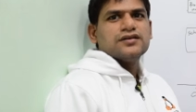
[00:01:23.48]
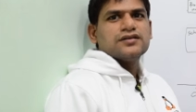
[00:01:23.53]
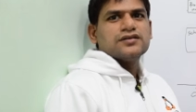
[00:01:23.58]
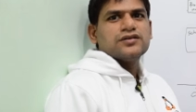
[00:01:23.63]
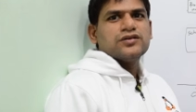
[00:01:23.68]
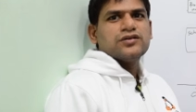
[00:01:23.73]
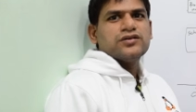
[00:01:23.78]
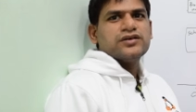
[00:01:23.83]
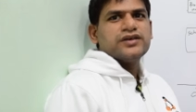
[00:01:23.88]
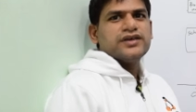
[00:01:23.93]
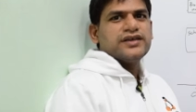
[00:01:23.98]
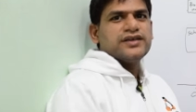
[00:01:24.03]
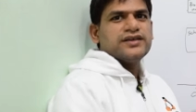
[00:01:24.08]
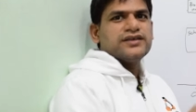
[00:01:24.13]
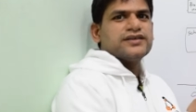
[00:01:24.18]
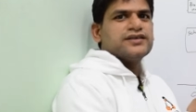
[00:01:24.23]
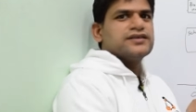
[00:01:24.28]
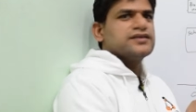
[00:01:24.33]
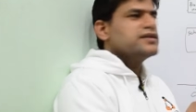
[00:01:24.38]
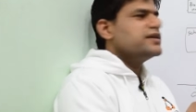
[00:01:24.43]
So here
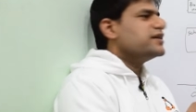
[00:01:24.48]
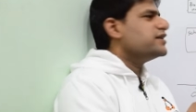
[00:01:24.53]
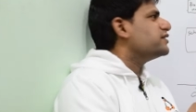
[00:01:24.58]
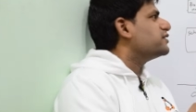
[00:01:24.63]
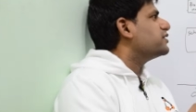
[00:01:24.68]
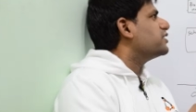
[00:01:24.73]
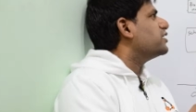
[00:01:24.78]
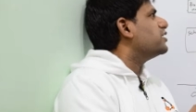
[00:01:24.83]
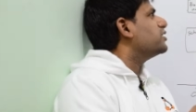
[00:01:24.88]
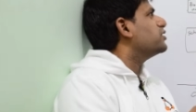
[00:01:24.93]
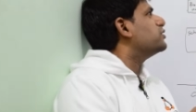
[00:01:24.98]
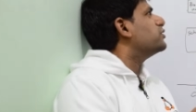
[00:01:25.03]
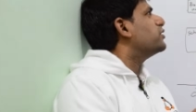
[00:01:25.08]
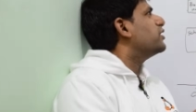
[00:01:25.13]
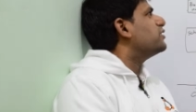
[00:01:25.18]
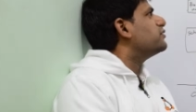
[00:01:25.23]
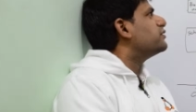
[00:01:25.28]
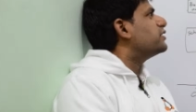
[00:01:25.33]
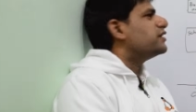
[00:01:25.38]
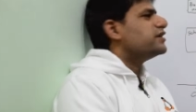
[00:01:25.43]
it is, guys. You
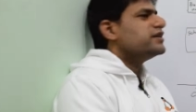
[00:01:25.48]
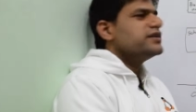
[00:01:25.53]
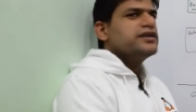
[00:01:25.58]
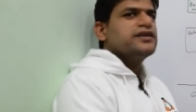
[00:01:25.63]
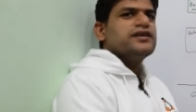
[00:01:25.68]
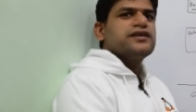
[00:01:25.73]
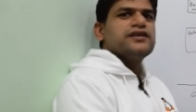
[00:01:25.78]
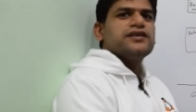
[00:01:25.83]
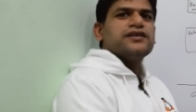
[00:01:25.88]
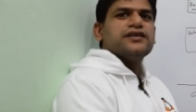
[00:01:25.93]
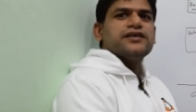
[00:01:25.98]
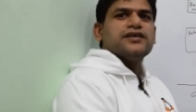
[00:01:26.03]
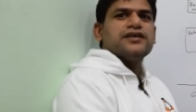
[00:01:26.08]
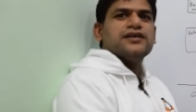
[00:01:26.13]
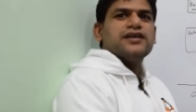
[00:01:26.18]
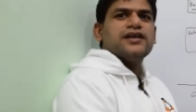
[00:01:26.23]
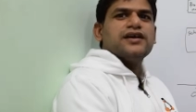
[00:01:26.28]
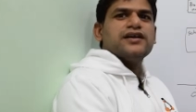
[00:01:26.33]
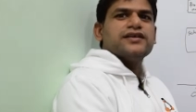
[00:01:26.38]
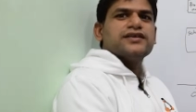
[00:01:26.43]
have the entire
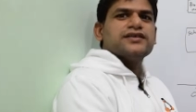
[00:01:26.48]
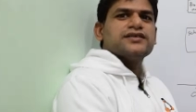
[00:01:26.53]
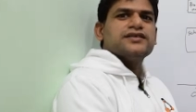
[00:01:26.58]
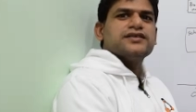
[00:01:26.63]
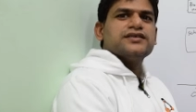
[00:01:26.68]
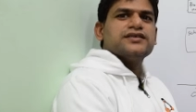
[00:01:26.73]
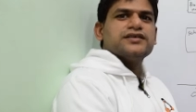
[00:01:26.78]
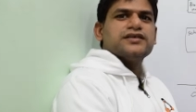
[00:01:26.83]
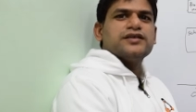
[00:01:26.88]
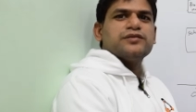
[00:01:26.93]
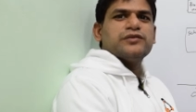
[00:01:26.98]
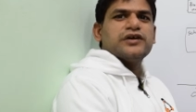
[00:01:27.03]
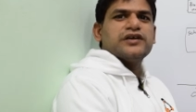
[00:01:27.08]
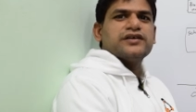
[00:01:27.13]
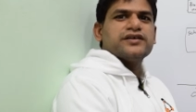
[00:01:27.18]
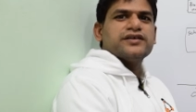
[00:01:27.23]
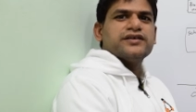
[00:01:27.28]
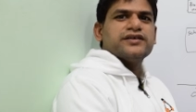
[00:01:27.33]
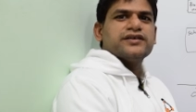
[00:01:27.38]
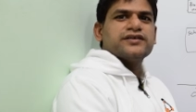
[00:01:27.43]
Linux system
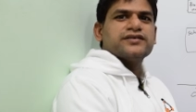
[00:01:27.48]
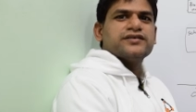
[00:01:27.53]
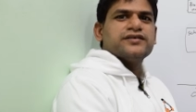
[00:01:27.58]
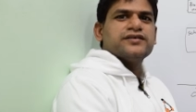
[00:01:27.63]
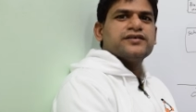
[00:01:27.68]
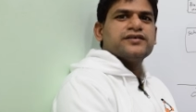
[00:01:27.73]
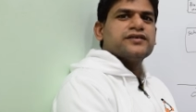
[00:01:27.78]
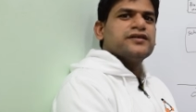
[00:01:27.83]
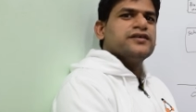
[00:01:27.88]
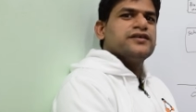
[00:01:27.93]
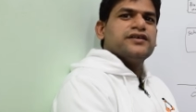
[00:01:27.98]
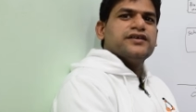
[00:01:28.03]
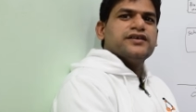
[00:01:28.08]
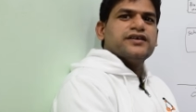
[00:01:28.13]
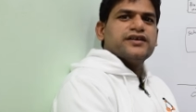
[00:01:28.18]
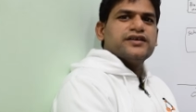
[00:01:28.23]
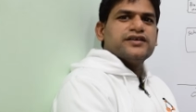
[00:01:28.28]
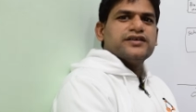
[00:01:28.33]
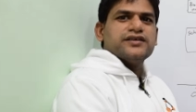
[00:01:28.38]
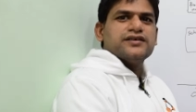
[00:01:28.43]
architecture,
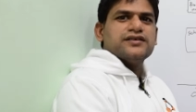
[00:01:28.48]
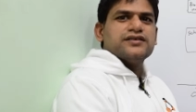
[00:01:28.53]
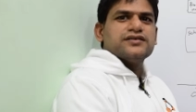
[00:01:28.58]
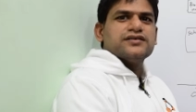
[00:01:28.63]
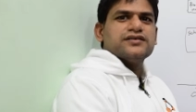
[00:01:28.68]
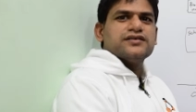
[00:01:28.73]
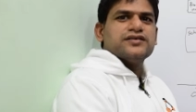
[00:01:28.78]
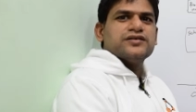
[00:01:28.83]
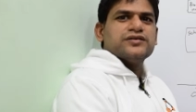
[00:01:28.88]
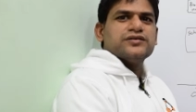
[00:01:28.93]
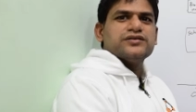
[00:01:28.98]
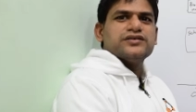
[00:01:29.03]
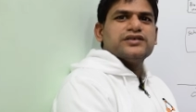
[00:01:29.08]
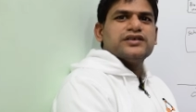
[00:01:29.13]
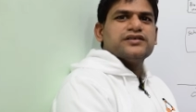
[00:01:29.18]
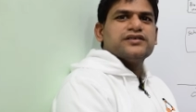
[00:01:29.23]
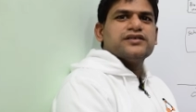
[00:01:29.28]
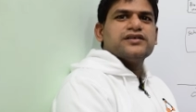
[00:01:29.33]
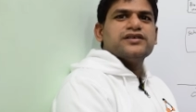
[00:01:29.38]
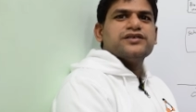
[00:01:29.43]
and
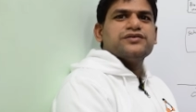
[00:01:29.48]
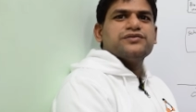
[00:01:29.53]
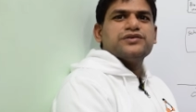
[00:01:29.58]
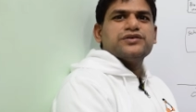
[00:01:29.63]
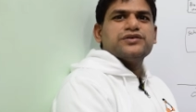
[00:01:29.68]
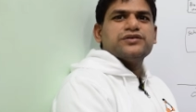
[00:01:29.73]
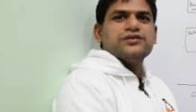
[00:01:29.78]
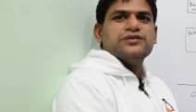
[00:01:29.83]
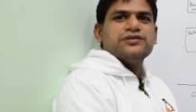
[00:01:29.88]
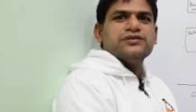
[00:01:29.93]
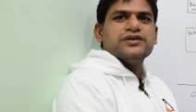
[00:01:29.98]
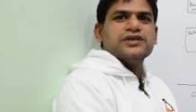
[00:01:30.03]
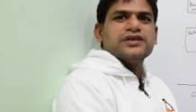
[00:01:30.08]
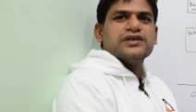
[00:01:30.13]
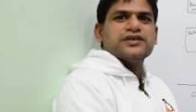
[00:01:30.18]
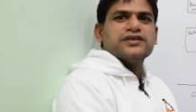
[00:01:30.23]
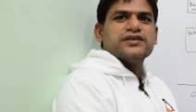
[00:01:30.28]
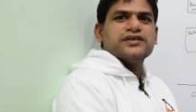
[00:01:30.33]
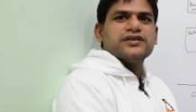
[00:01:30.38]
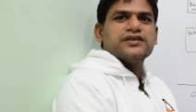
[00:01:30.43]
generally if you
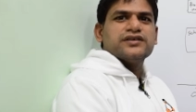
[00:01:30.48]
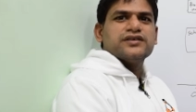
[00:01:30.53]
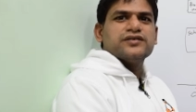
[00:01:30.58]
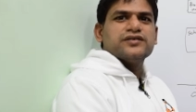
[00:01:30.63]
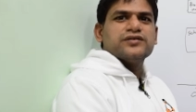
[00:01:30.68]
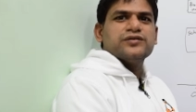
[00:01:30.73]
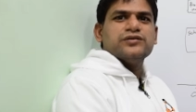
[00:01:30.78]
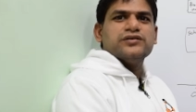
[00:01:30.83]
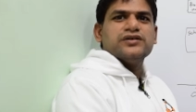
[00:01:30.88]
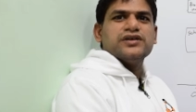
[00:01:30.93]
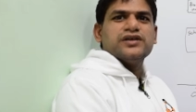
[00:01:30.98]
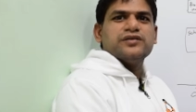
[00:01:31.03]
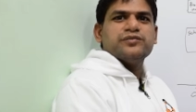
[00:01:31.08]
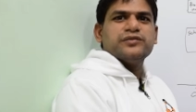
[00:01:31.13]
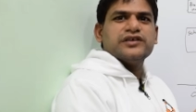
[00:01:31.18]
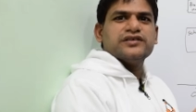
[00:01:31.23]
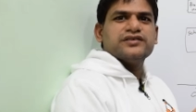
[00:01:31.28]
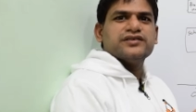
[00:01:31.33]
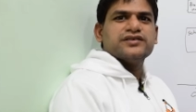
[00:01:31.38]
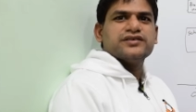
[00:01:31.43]
Google in Google
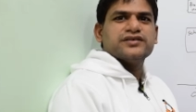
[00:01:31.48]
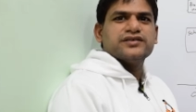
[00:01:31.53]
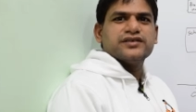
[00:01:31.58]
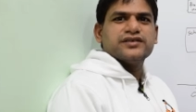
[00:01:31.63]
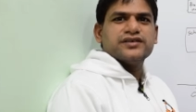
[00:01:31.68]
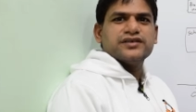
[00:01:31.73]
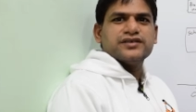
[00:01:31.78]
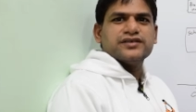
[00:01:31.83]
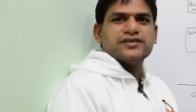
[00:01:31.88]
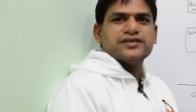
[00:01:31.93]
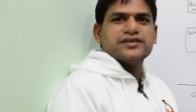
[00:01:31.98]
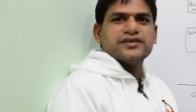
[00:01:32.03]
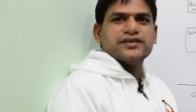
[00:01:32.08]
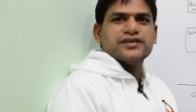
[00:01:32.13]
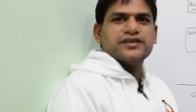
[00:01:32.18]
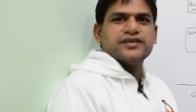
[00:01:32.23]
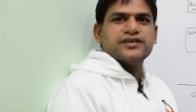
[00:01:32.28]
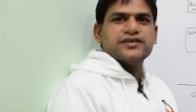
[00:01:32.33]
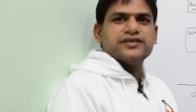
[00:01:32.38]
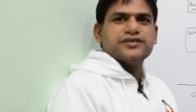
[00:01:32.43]
Images
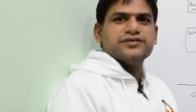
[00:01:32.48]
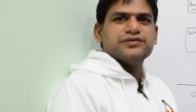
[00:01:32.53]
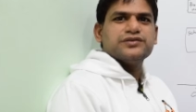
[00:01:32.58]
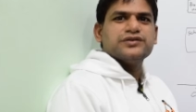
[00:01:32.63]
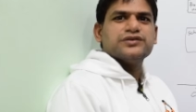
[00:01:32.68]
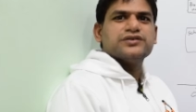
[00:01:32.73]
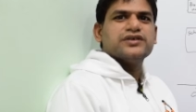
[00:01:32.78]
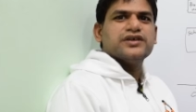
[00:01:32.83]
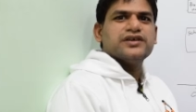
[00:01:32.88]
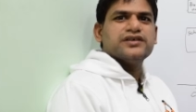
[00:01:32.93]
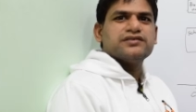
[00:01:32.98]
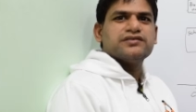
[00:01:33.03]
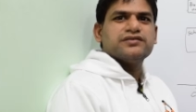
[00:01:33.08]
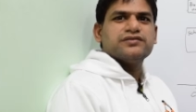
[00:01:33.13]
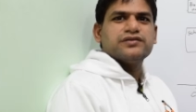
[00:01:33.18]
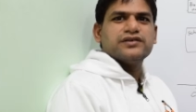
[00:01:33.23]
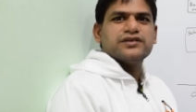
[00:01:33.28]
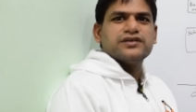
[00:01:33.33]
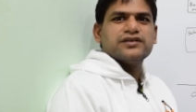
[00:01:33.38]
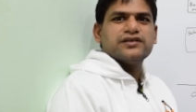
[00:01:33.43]
and if you search
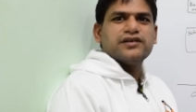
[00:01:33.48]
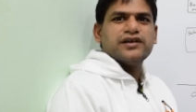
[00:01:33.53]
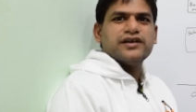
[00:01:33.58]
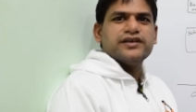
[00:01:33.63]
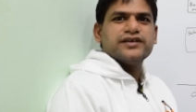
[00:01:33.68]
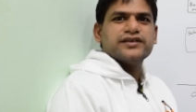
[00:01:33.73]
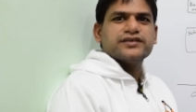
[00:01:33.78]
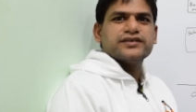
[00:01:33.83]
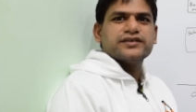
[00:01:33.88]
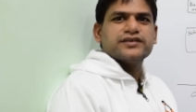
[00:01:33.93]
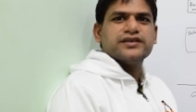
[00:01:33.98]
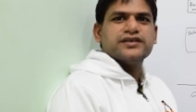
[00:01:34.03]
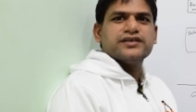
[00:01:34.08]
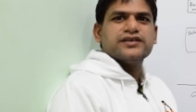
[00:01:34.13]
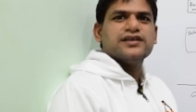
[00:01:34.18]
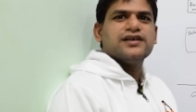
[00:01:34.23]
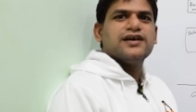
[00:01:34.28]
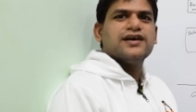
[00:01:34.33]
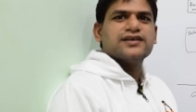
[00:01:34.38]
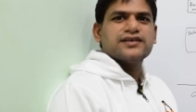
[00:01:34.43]
for Linux
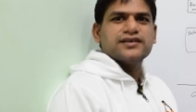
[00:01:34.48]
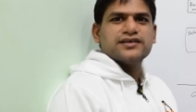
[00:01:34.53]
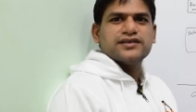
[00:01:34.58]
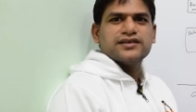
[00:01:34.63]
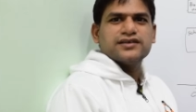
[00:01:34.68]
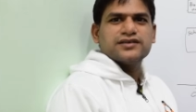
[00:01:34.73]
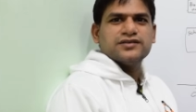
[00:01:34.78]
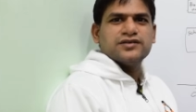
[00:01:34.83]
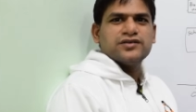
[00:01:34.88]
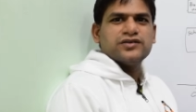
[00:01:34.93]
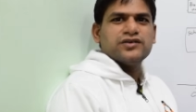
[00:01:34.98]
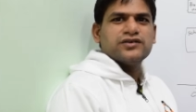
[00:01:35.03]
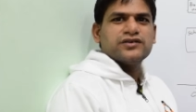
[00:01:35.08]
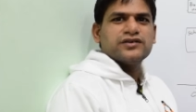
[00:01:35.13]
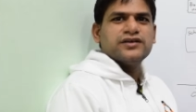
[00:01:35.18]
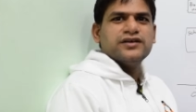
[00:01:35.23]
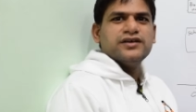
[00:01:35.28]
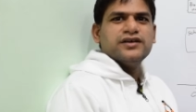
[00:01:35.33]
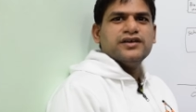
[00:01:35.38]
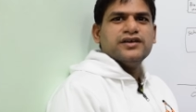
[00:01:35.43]
kernel architecture
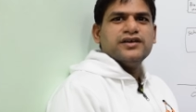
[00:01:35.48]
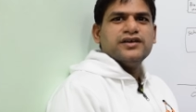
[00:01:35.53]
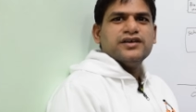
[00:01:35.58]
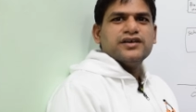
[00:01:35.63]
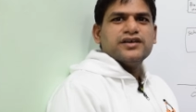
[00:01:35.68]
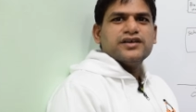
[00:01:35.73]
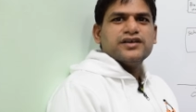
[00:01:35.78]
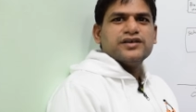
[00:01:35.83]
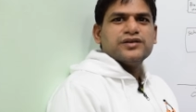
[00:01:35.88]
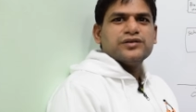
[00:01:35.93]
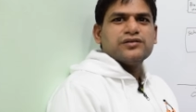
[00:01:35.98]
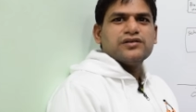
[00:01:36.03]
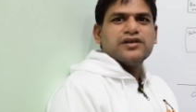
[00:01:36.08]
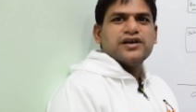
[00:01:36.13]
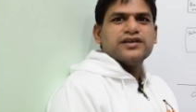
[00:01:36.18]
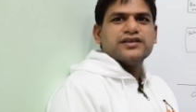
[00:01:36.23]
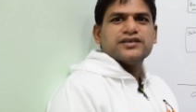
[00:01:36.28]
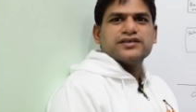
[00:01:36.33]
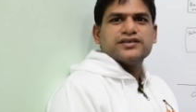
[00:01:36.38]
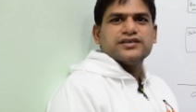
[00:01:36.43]
or
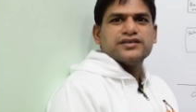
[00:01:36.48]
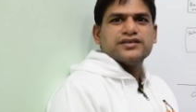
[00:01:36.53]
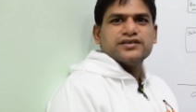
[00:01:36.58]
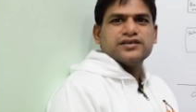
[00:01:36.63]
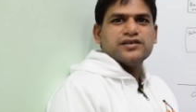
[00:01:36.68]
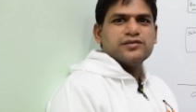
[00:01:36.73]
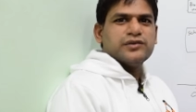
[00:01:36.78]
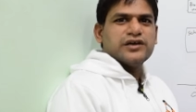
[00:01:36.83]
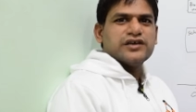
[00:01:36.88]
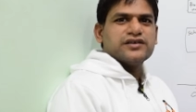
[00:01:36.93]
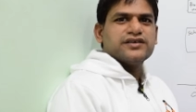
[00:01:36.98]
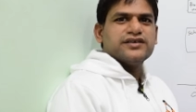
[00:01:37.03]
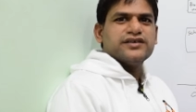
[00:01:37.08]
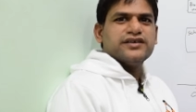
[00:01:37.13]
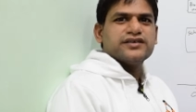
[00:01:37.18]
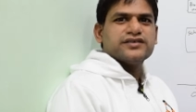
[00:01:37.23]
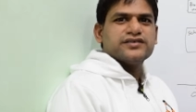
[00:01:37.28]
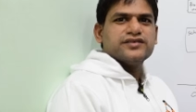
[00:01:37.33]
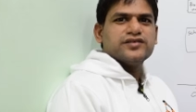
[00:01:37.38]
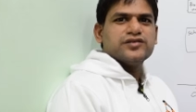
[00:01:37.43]
Linux system
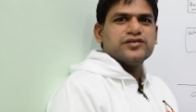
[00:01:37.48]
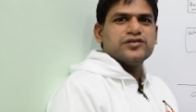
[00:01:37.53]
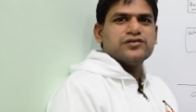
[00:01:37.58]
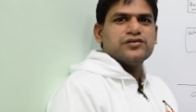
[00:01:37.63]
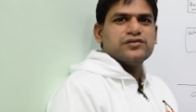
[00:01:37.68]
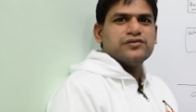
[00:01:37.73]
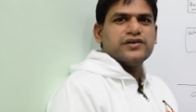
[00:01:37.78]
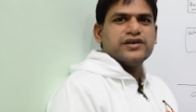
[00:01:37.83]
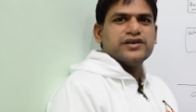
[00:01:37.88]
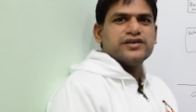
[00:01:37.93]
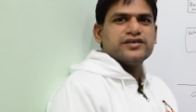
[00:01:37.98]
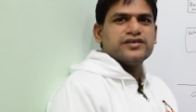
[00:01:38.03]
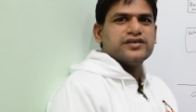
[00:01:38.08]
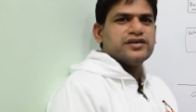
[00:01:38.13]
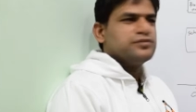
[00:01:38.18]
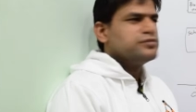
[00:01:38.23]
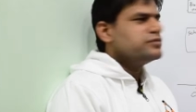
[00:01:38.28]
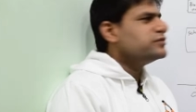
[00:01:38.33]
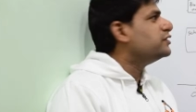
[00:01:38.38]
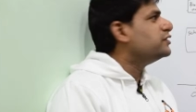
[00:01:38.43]
architecture, you will find
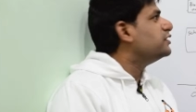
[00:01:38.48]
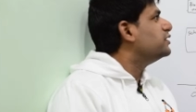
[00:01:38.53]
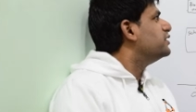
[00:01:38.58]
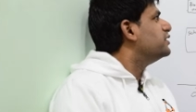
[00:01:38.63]
some